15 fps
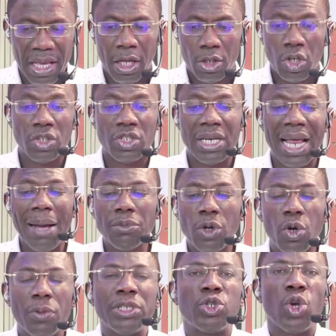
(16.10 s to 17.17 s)
So today I'm
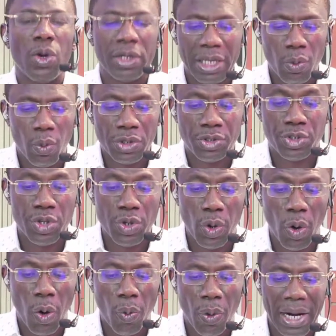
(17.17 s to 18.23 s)
going to be talking with you
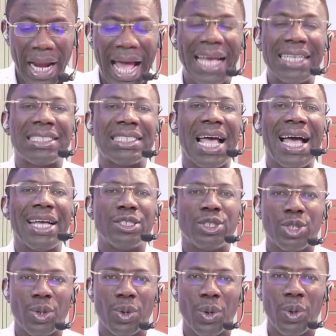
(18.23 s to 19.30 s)
on what I
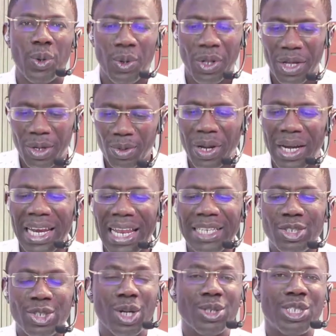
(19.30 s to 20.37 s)
title
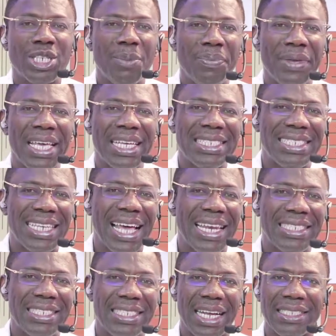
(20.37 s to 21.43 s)
relationship
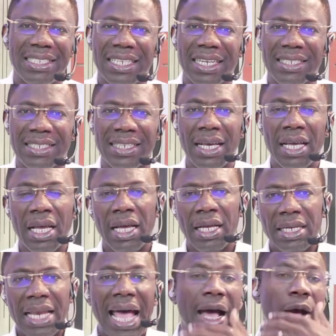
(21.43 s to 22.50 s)
intelligences.
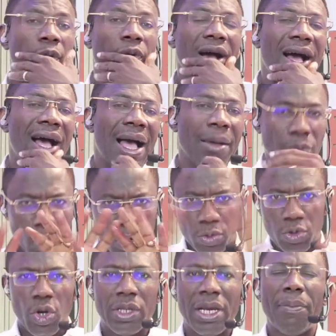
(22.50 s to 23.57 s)
Now, I'm going to be
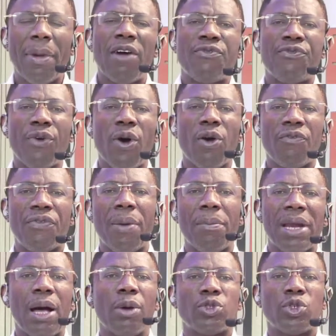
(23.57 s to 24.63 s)
talking about 4 of them, but
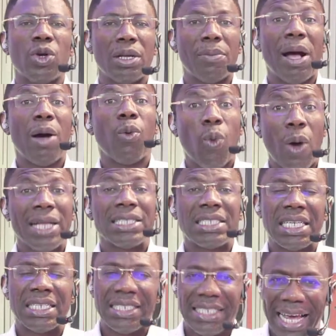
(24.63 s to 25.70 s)
I'll talk about one
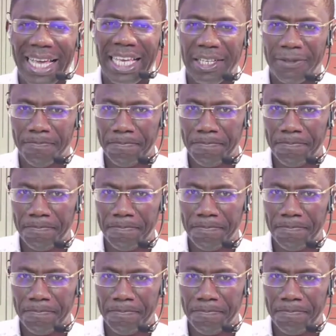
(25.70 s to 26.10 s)
today.